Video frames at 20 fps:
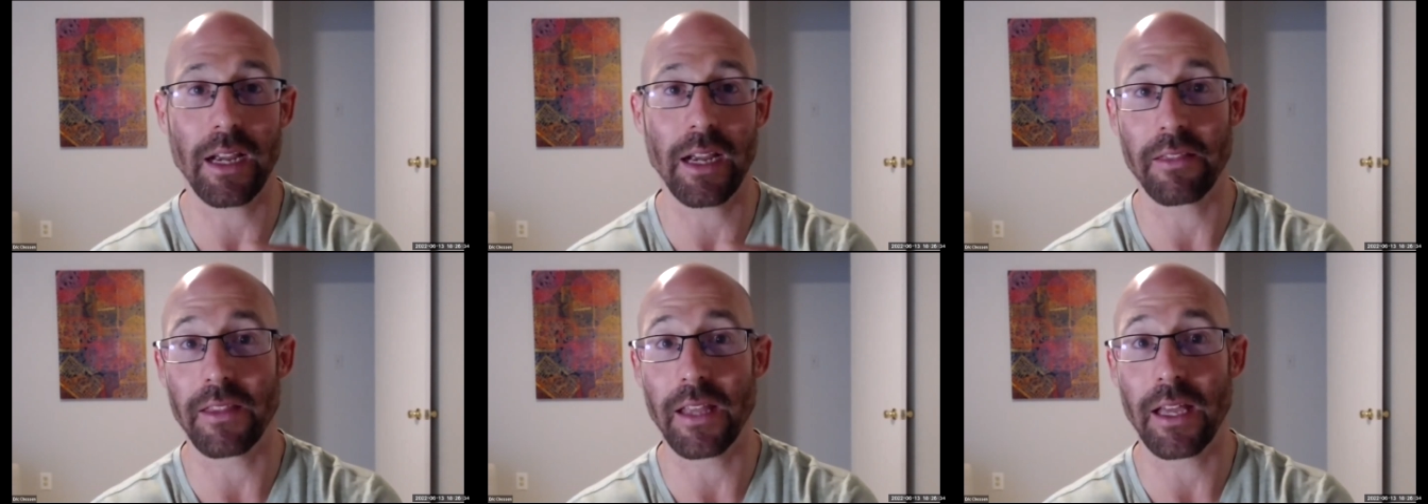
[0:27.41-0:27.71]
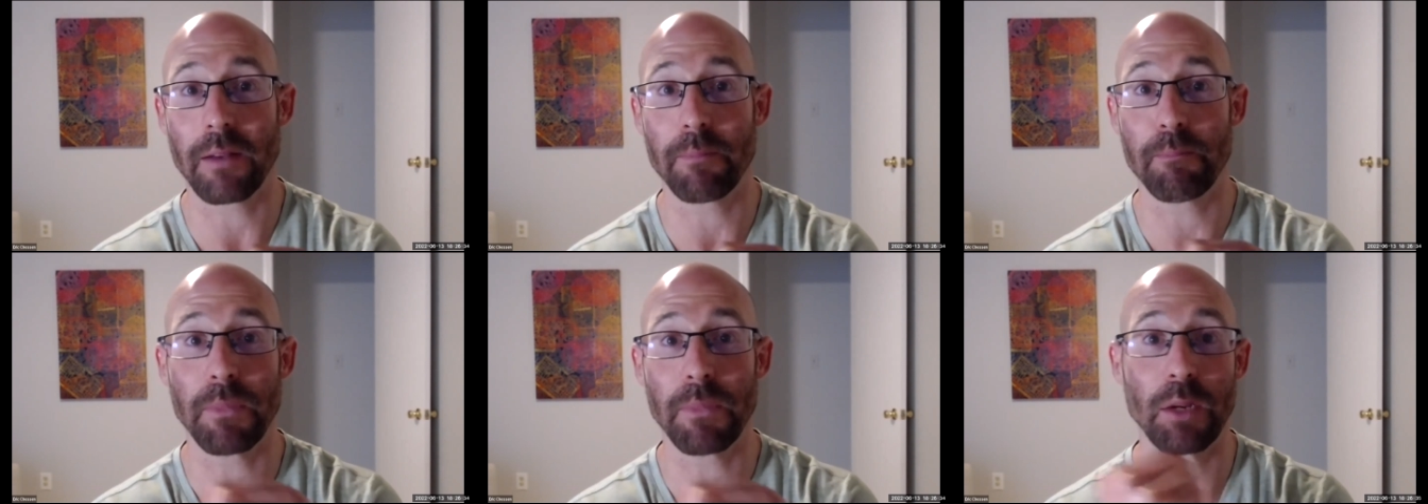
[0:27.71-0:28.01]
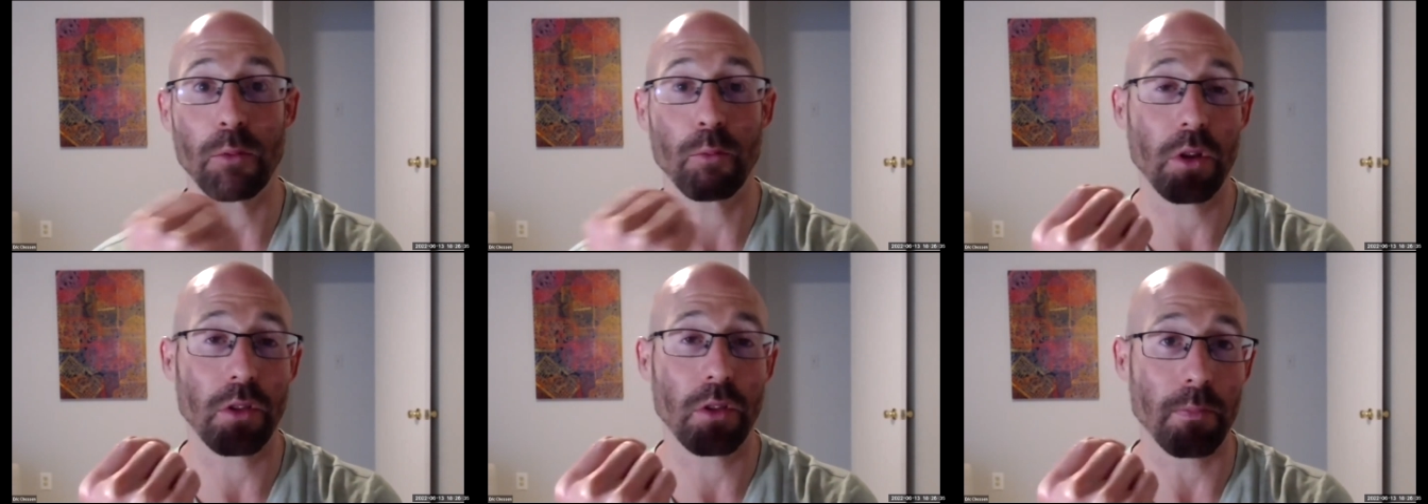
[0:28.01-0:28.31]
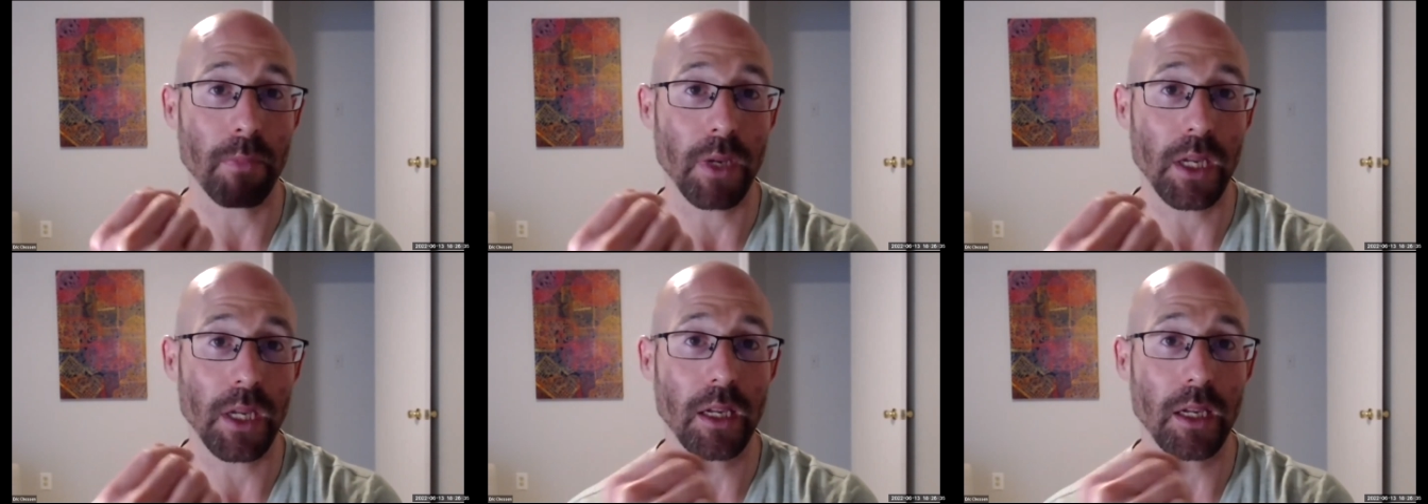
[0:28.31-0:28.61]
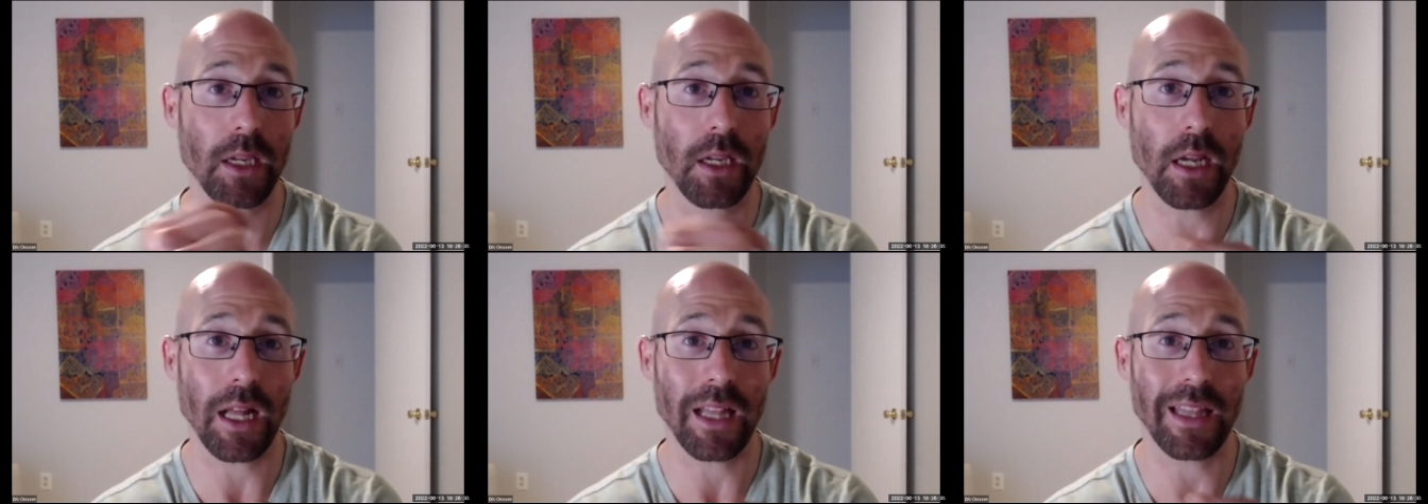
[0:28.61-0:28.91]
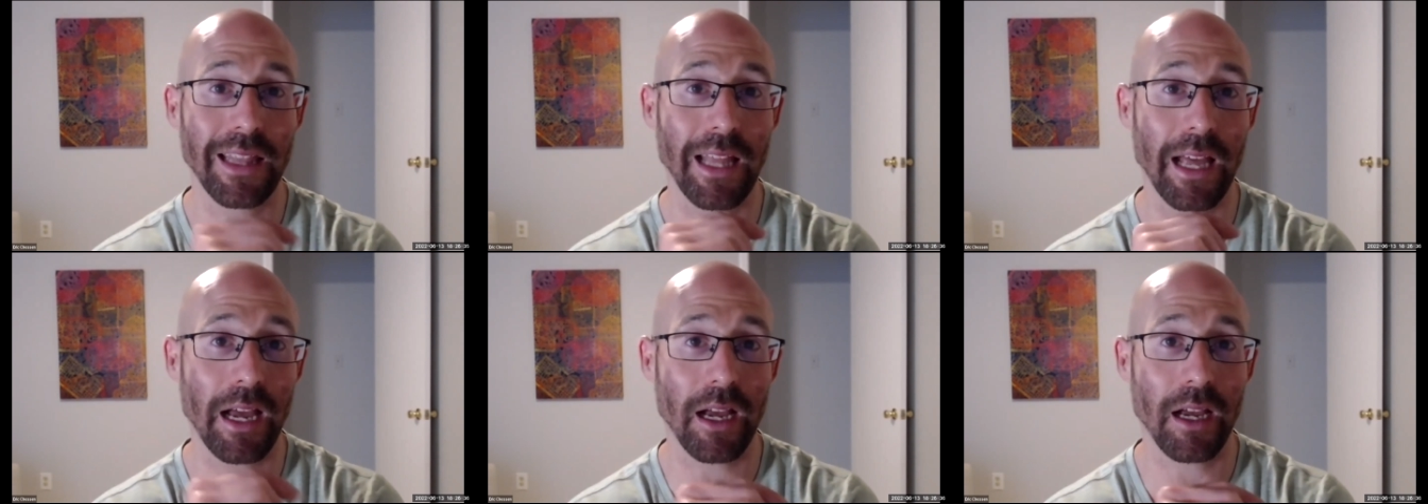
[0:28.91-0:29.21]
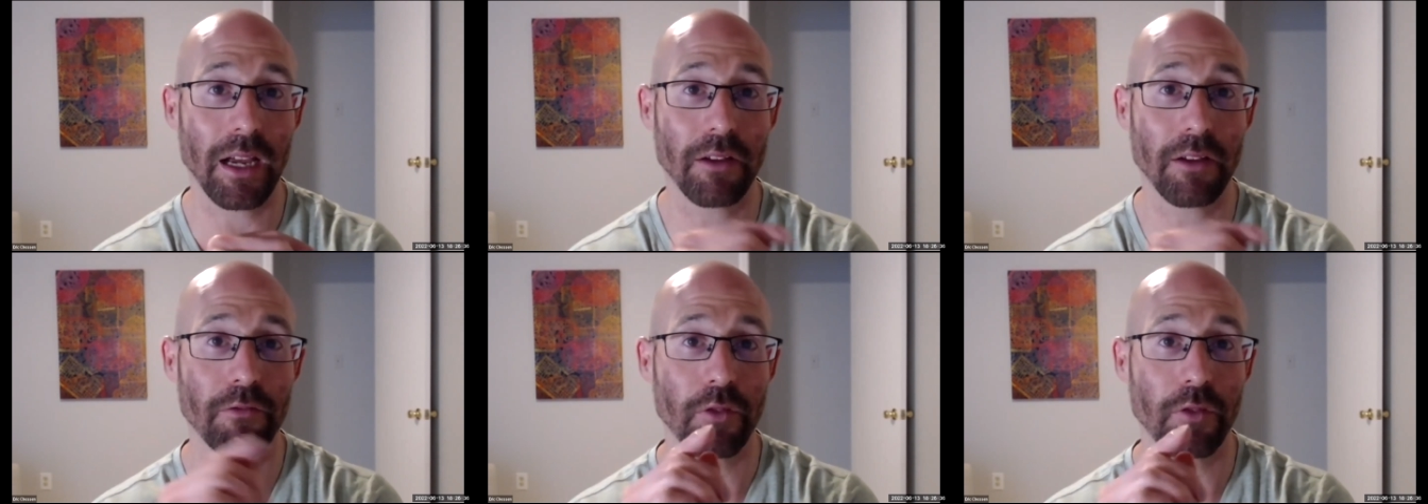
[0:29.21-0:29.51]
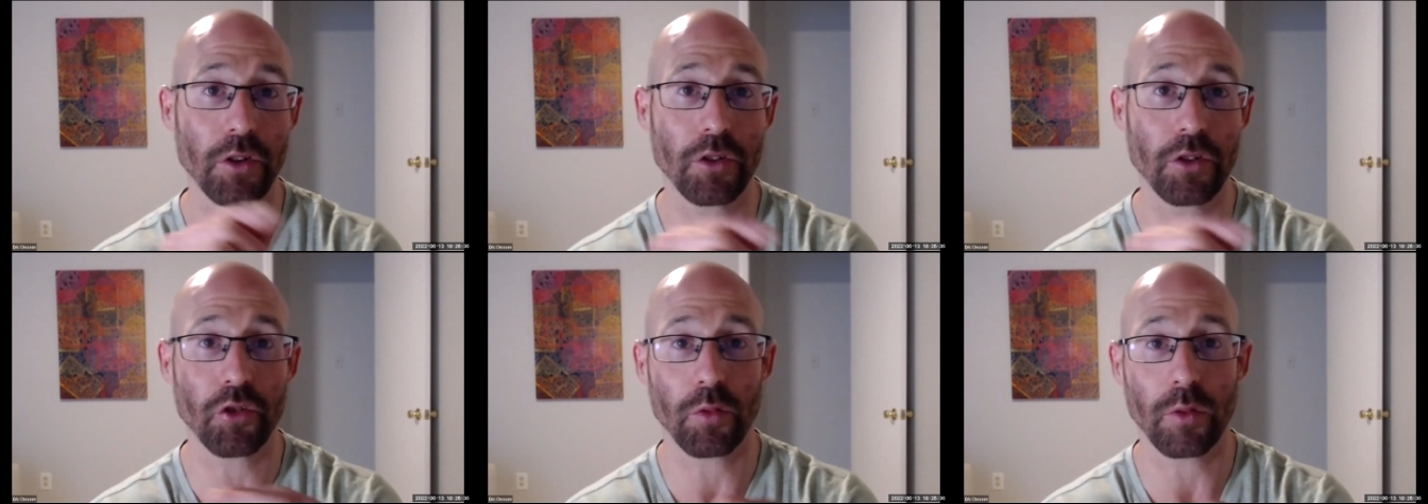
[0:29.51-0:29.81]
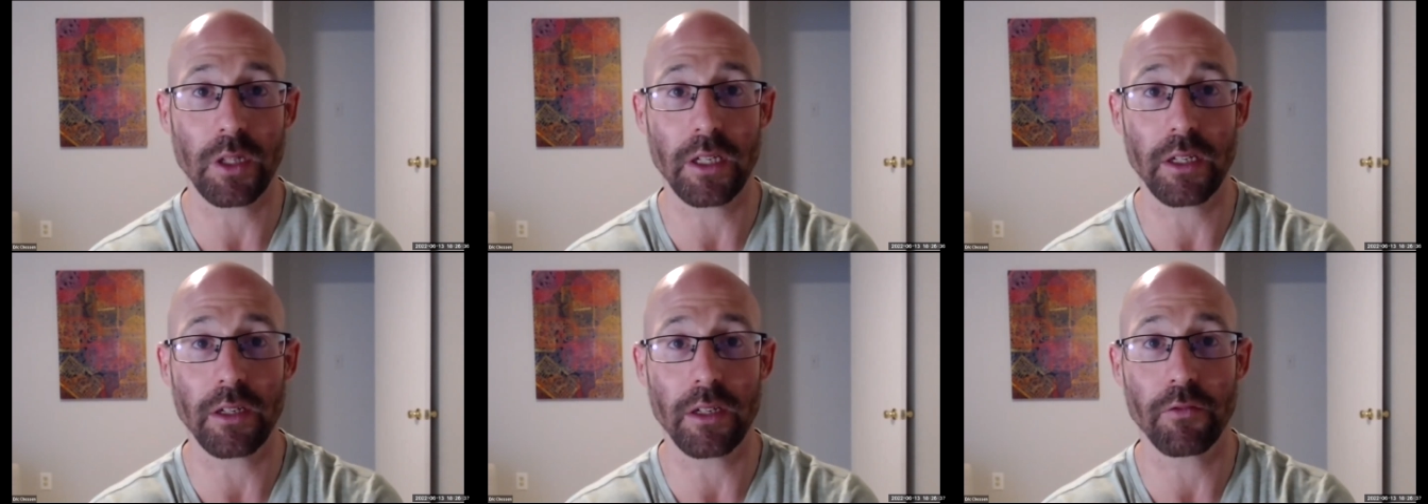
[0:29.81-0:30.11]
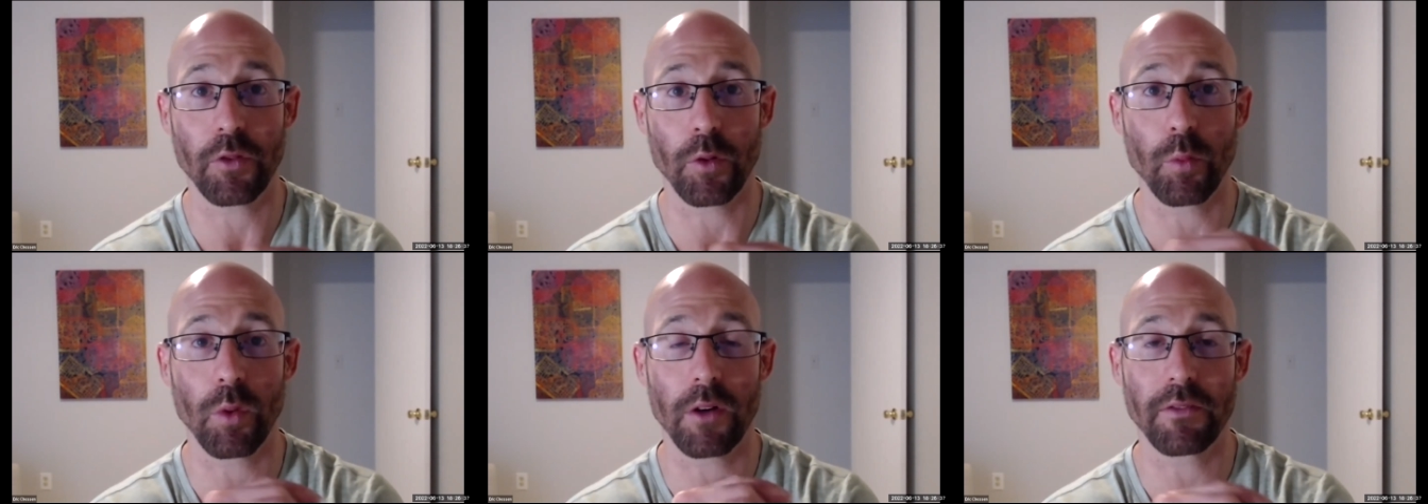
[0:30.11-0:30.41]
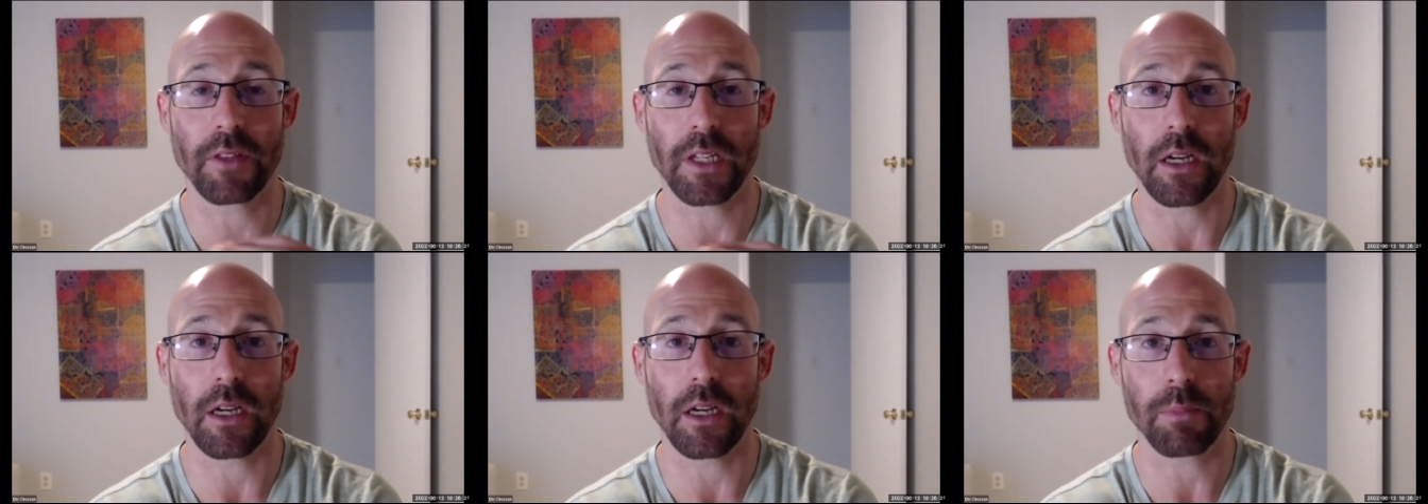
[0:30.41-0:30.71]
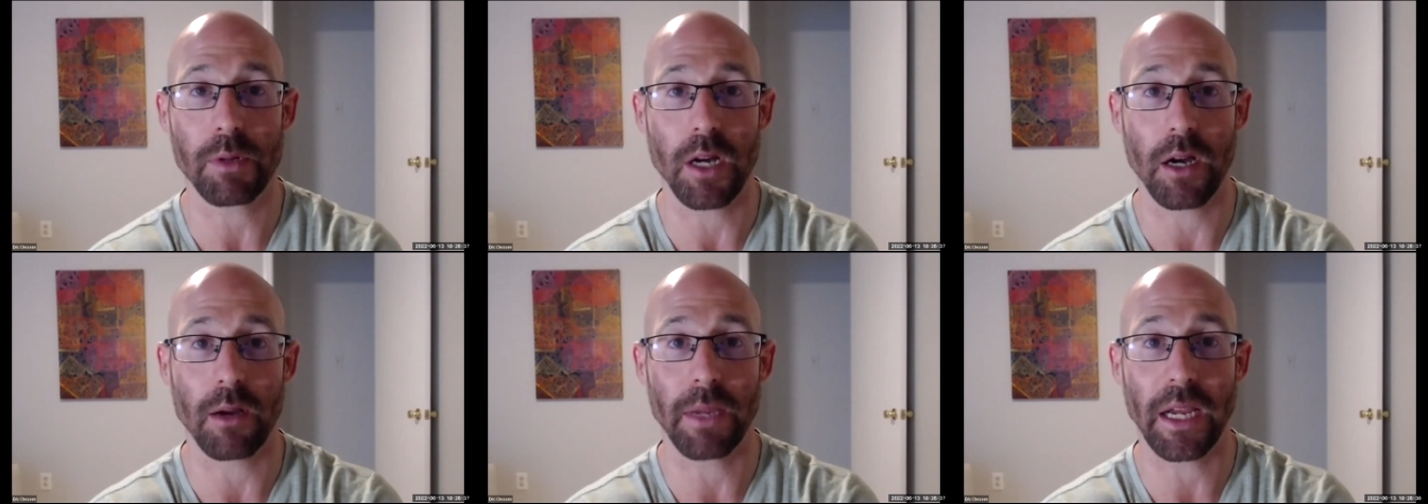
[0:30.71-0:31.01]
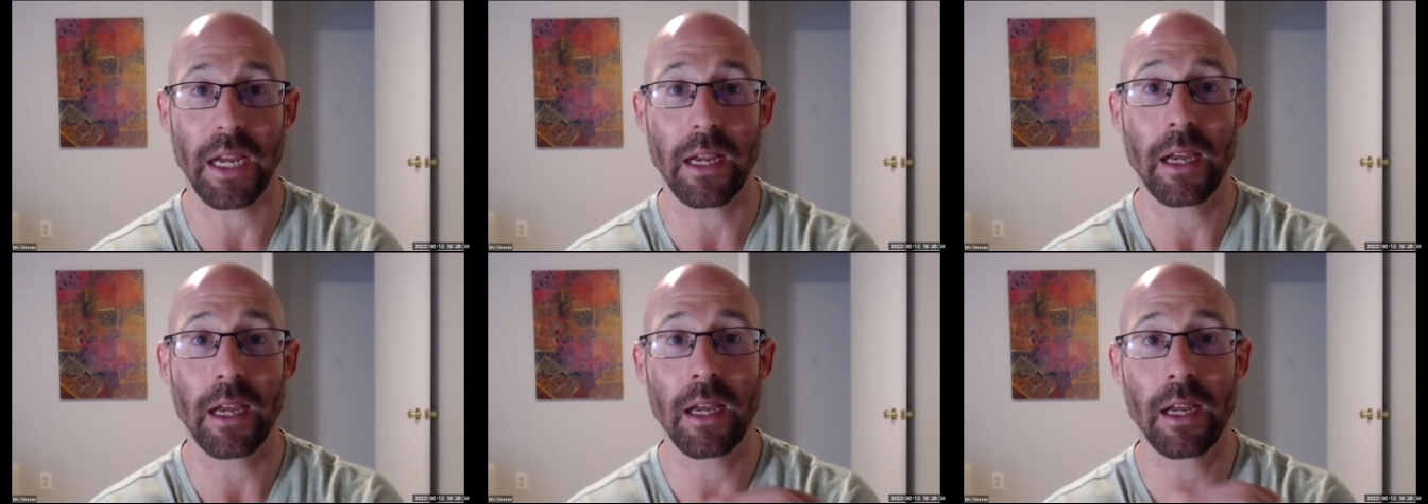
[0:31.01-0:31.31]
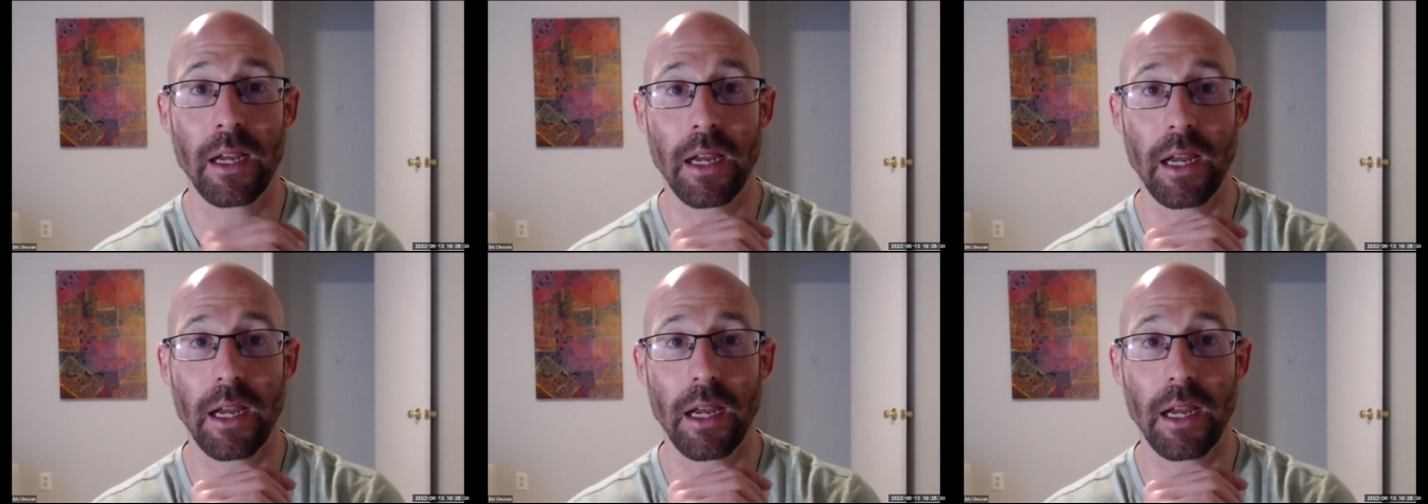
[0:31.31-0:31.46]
and then meet with me live virtually for one of the upcoming